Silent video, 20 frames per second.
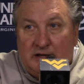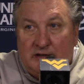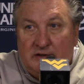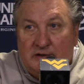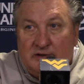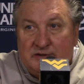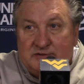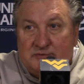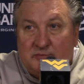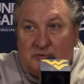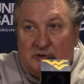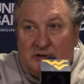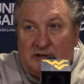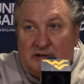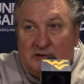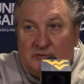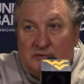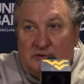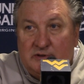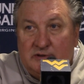I know as a
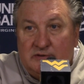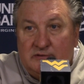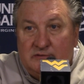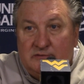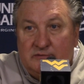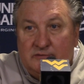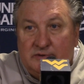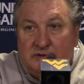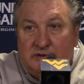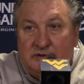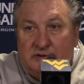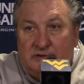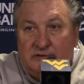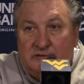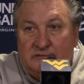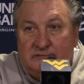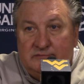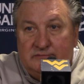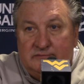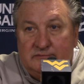player, when
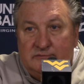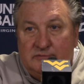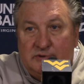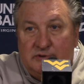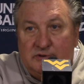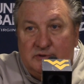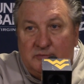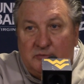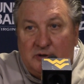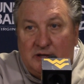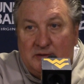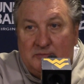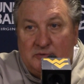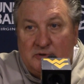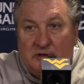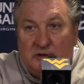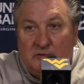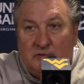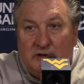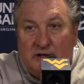you play
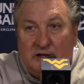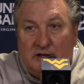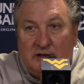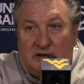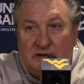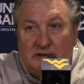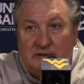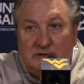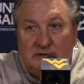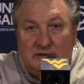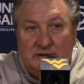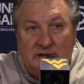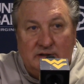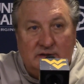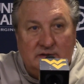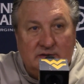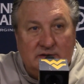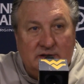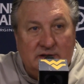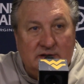pretty well
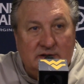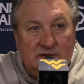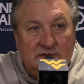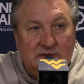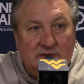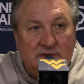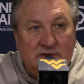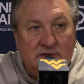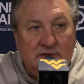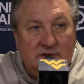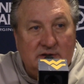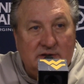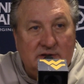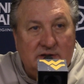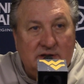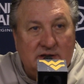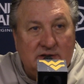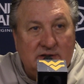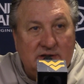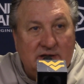and
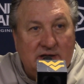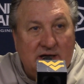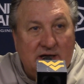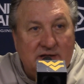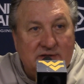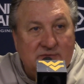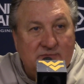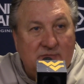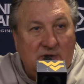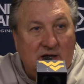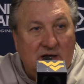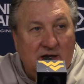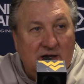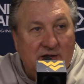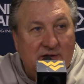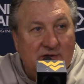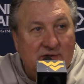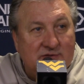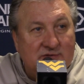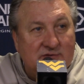kick the guys
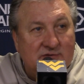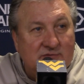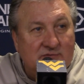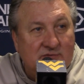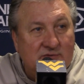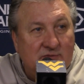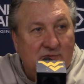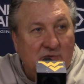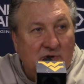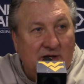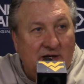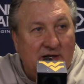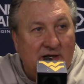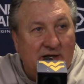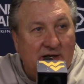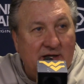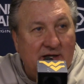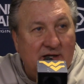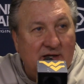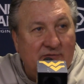behind that's playing
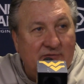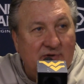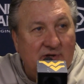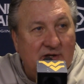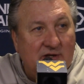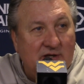ahead of you,